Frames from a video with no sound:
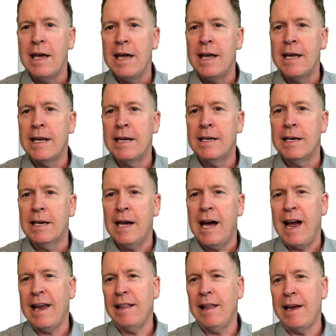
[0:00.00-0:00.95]
And
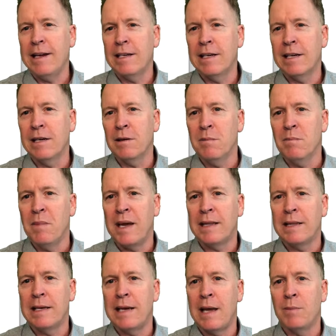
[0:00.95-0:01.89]
I like to make
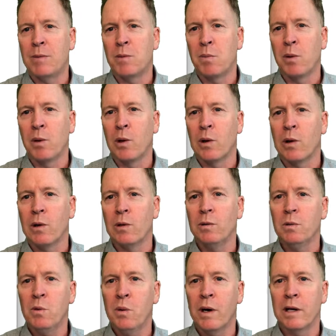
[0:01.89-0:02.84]
the names
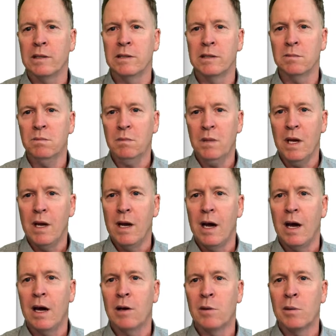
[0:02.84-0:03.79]
plural, whereas
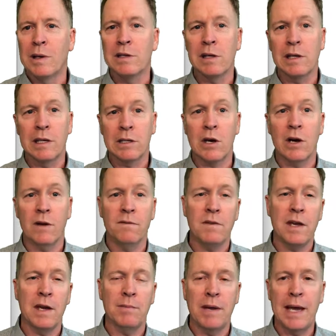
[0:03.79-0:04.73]
originally it's called
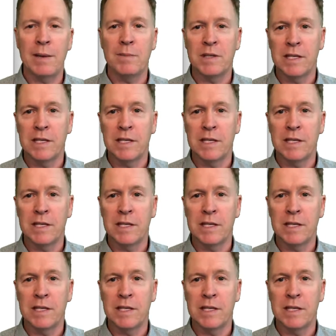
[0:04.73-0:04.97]
VM name.